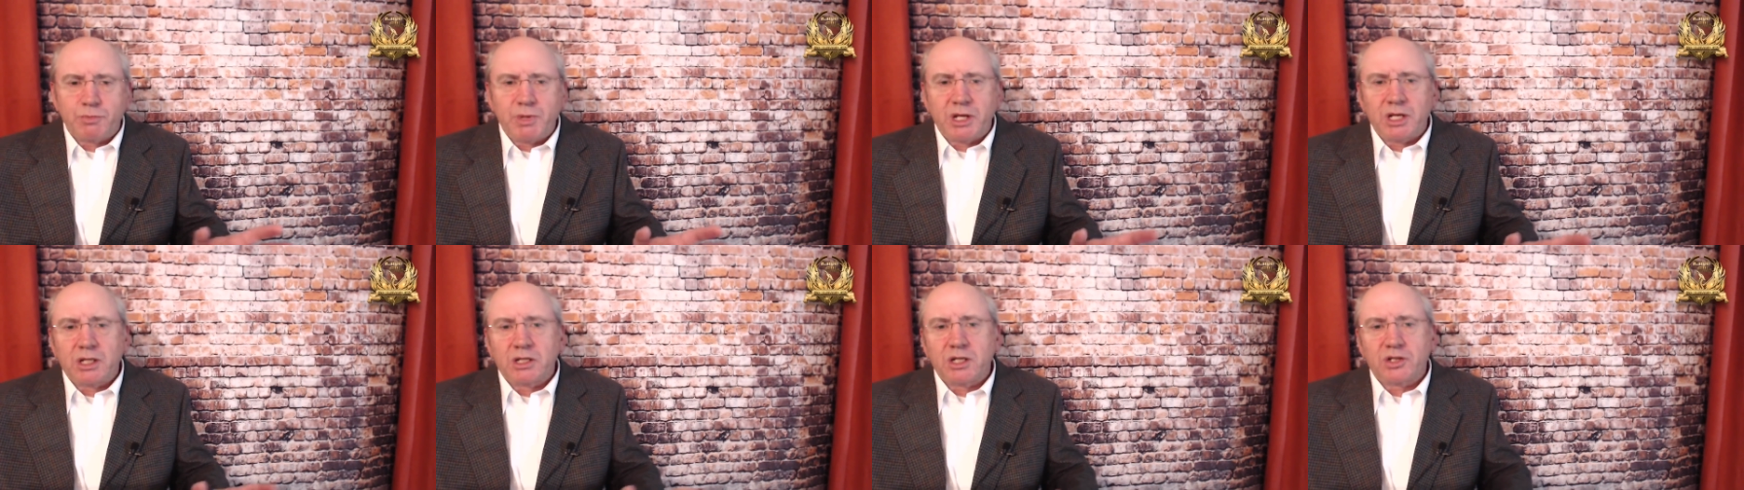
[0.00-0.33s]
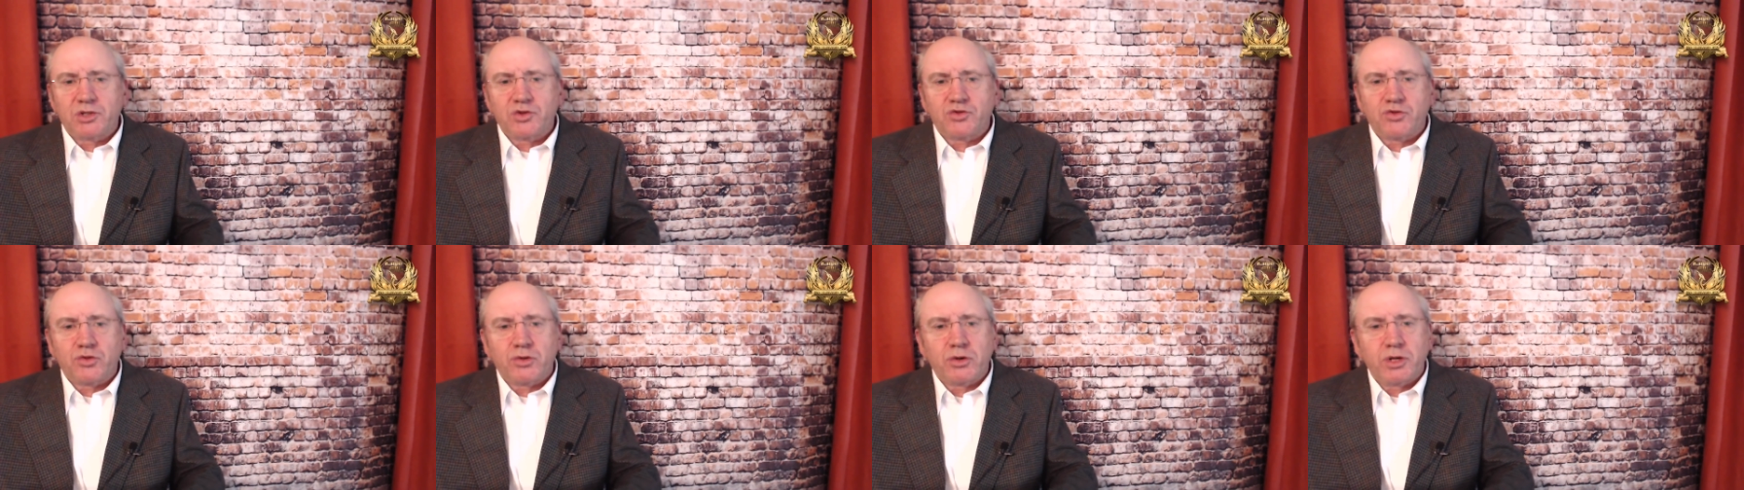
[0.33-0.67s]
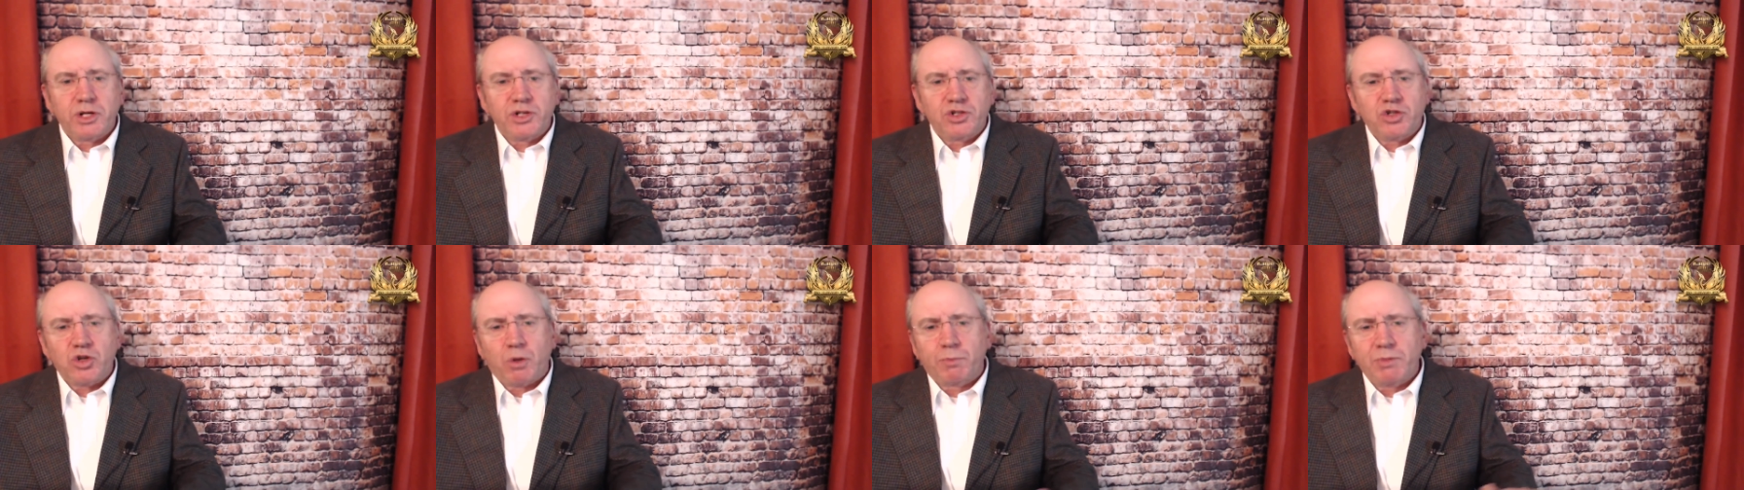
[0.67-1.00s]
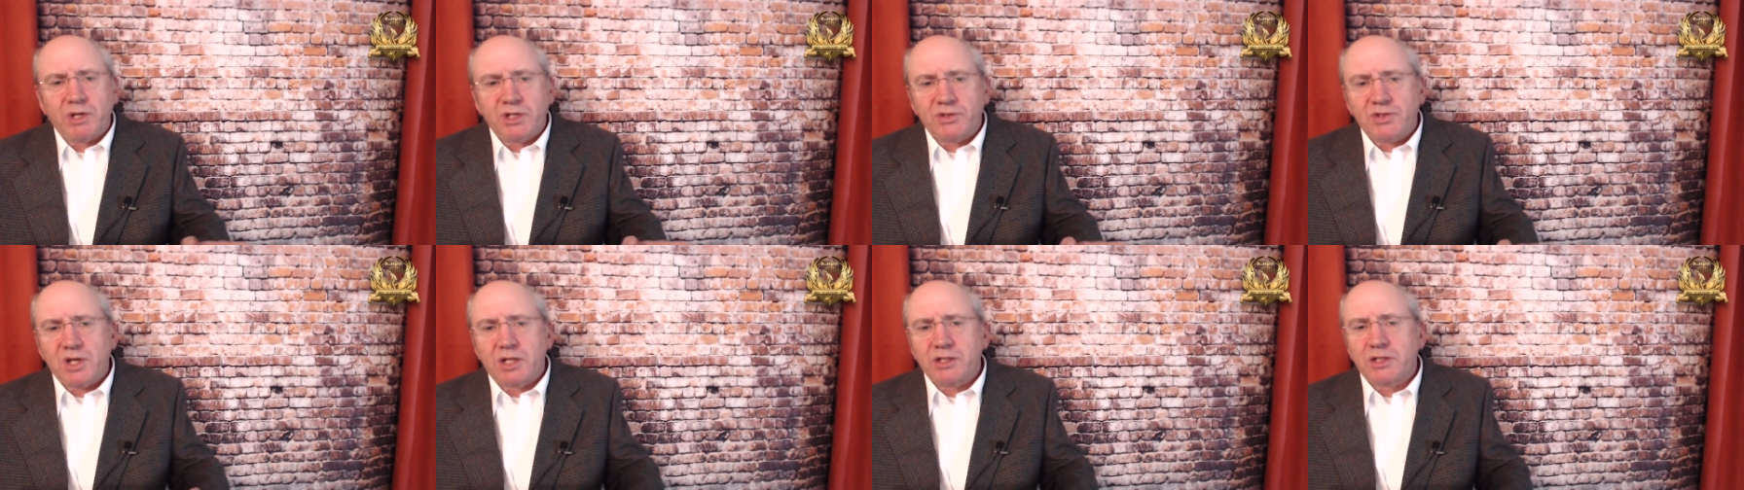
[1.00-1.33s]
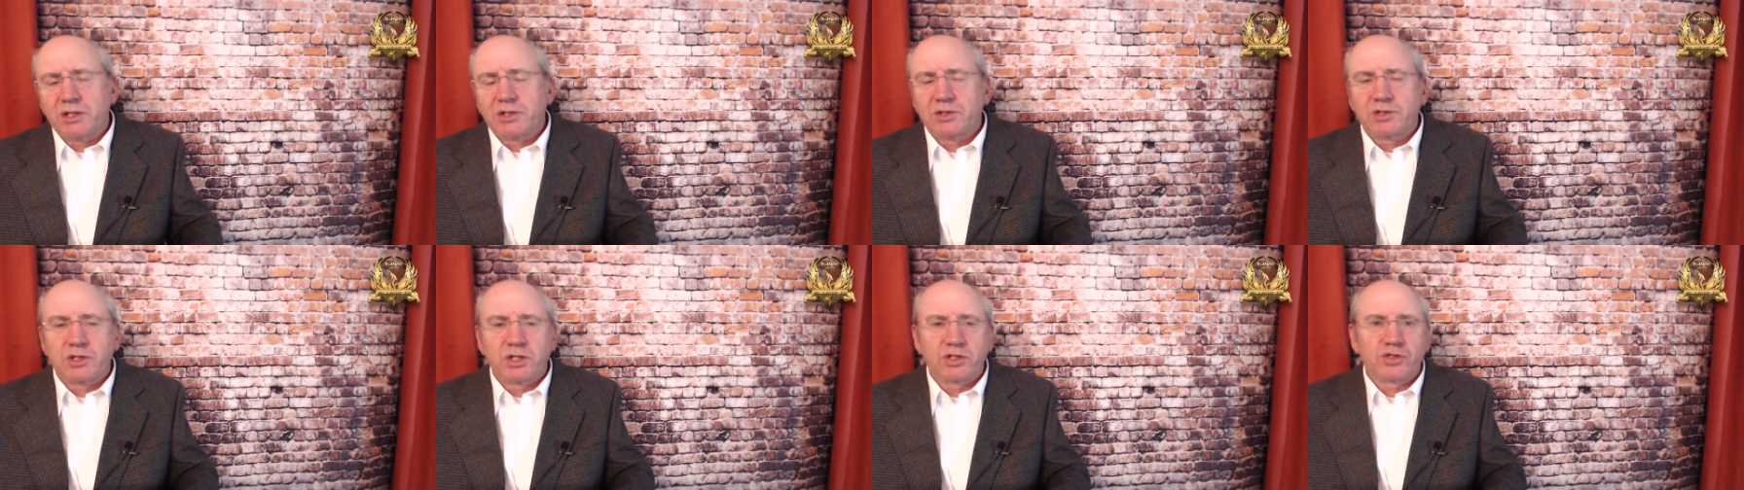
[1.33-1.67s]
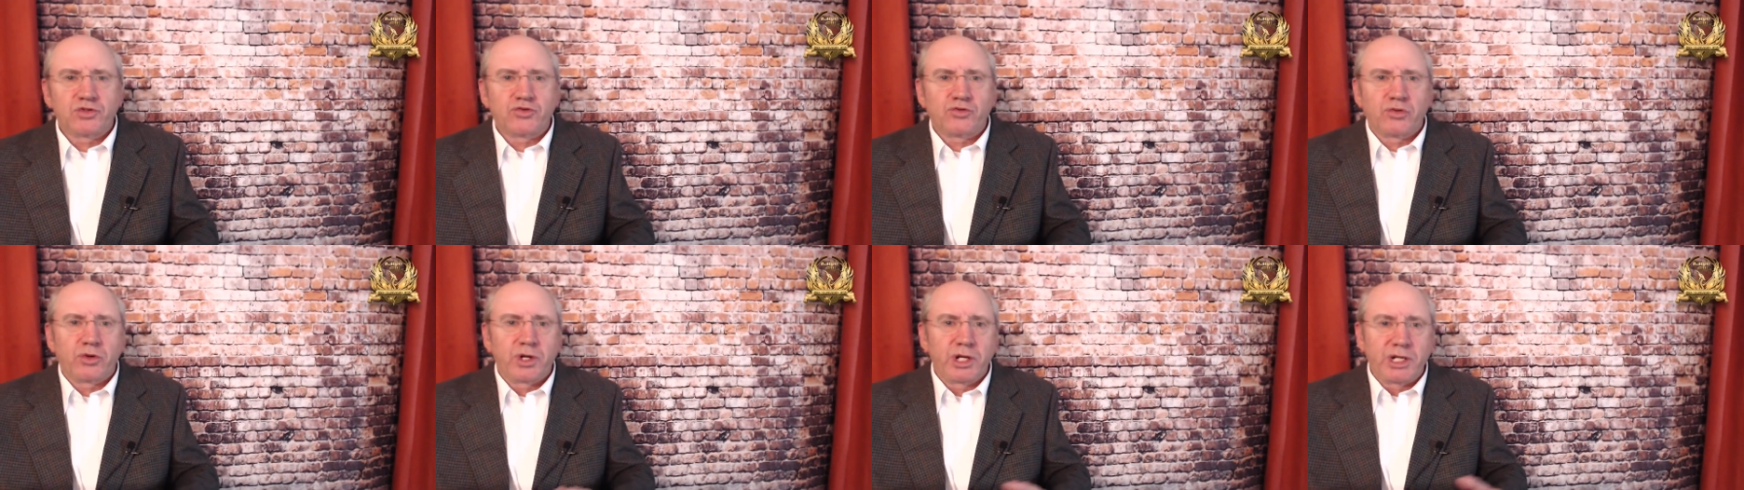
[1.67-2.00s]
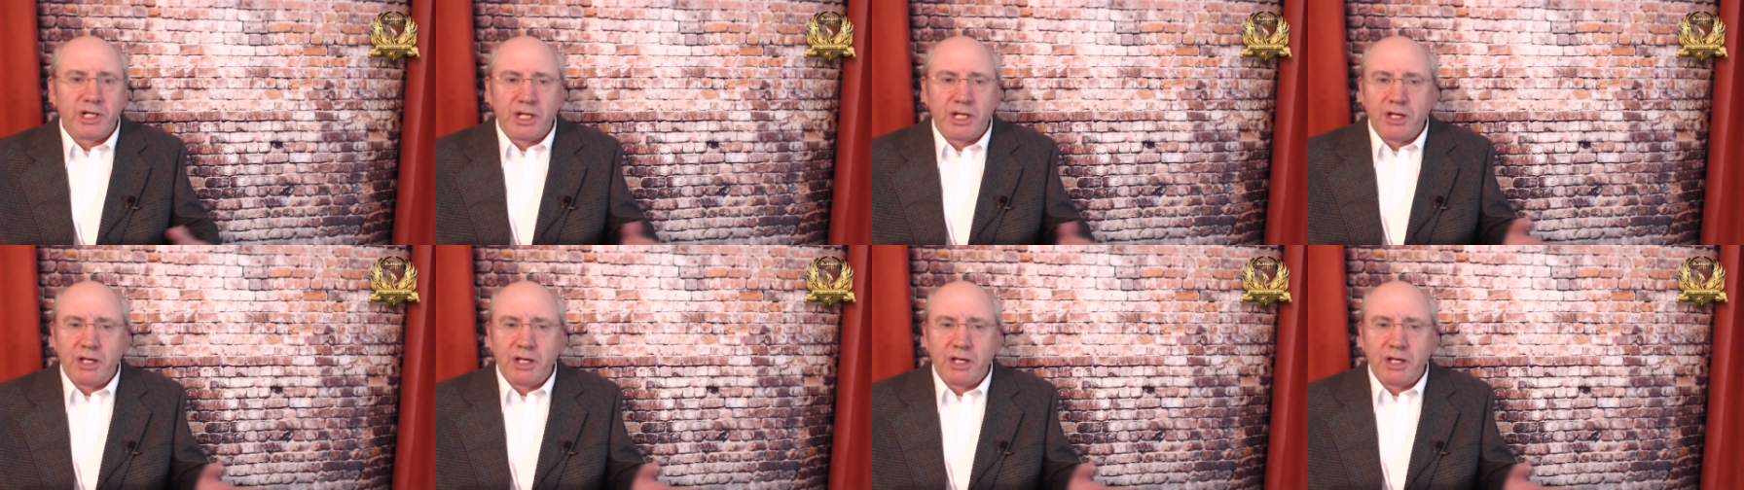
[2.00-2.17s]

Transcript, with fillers: being destroyed, shopping centers destroyed,